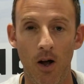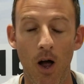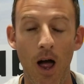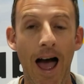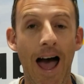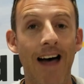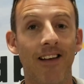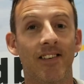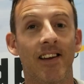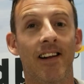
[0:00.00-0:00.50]

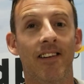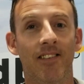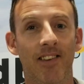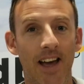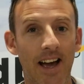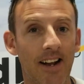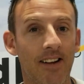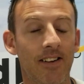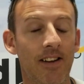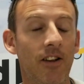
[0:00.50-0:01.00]
as a
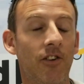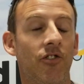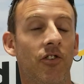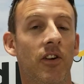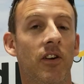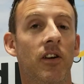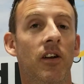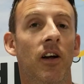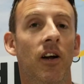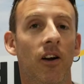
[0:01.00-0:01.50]

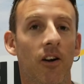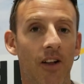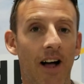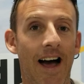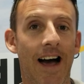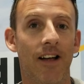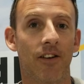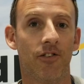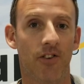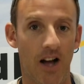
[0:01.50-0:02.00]
technician
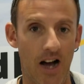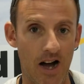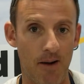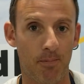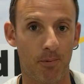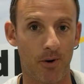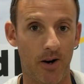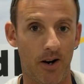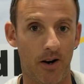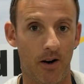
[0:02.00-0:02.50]
class
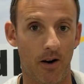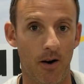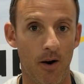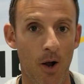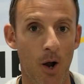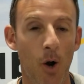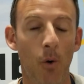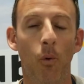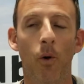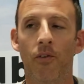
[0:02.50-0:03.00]
operator
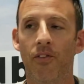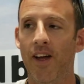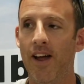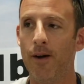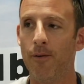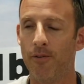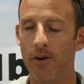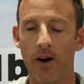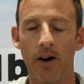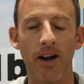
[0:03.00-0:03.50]
with
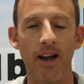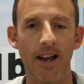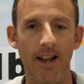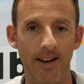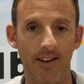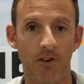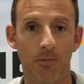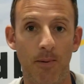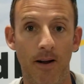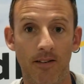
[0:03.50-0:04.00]
a very
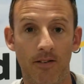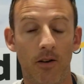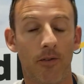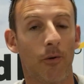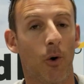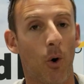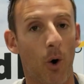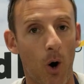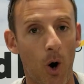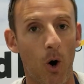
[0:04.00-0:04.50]
inexpensive
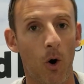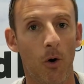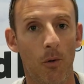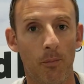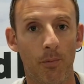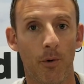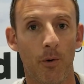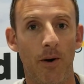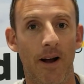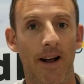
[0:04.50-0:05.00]
or
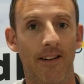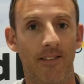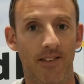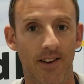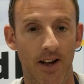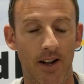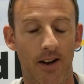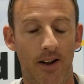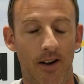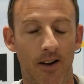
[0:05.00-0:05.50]
homebrew
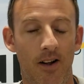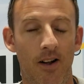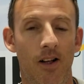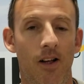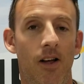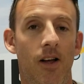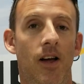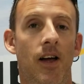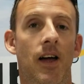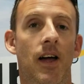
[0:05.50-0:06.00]
antenna
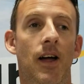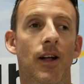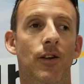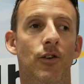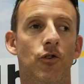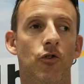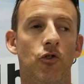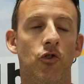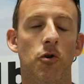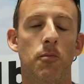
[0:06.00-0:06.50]

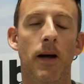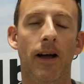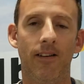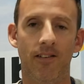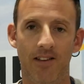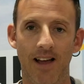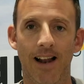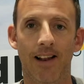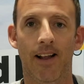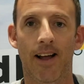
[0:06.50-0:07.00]
you make
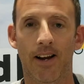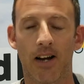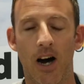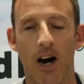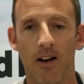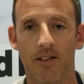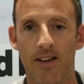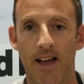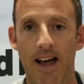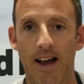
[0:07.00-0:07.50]
satellite
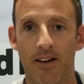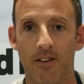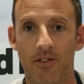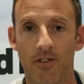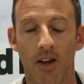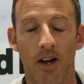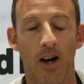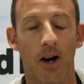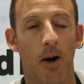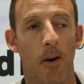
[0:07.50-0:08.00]
contacts,
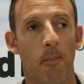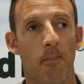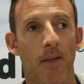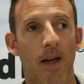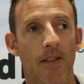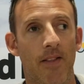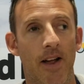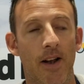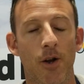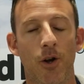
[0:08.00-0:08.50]
um,
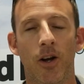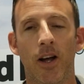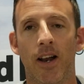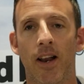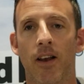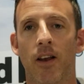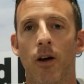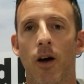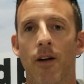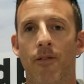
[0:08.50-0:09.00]
and then you get
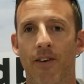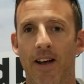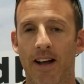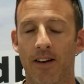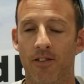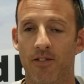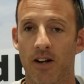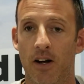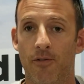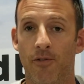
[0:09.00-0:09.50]
into
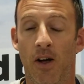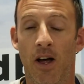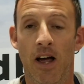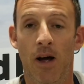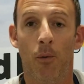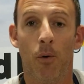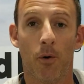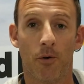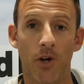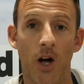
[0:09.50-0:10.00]
advanced stuff.
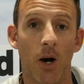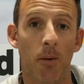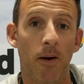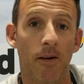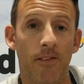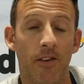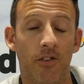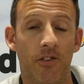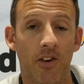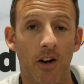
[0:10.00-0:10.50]
We were talking
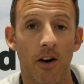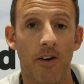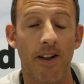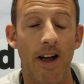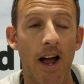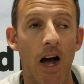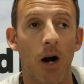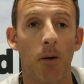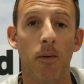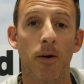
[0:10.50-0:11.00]
about this the other
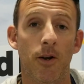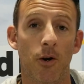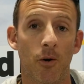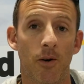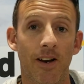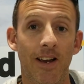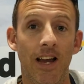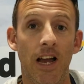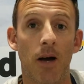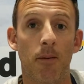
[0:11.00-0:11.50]
day. I'm going to be
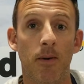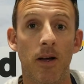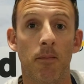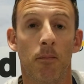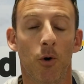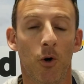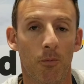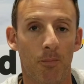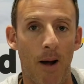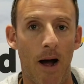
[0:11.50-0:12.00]
doing EME
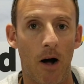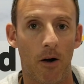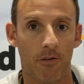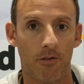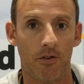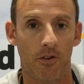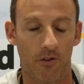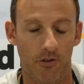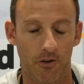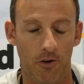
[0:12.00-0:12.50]
moon bounce
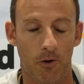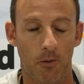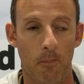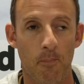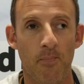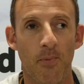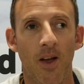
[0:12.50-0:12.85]
soon.